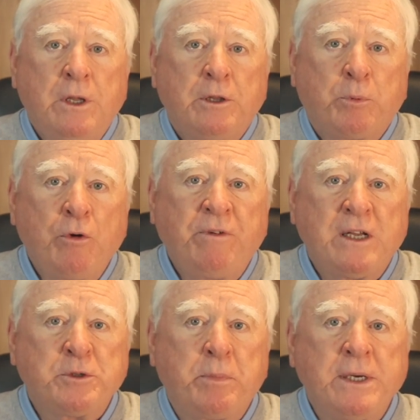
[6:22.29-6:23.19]
The
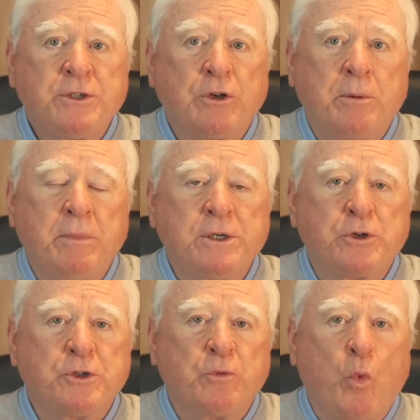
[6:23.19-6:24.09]
profile is based on
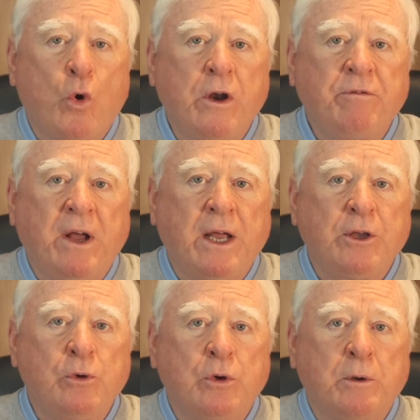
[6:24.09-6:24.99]
measures of warranted
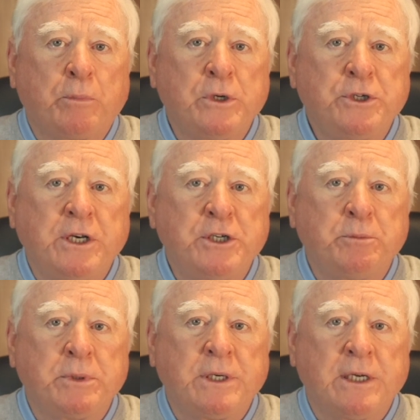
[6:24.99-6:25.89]
value,
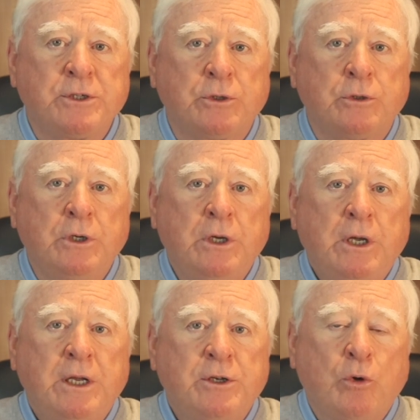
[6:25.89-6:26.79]
appreciation potential,
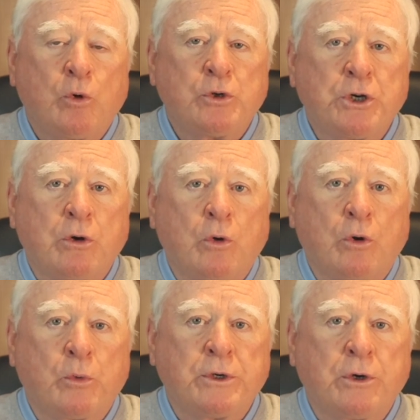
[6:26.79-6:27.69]
and total
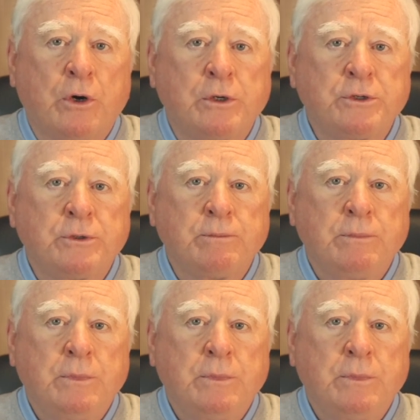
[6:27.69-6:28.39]
shareholder returns.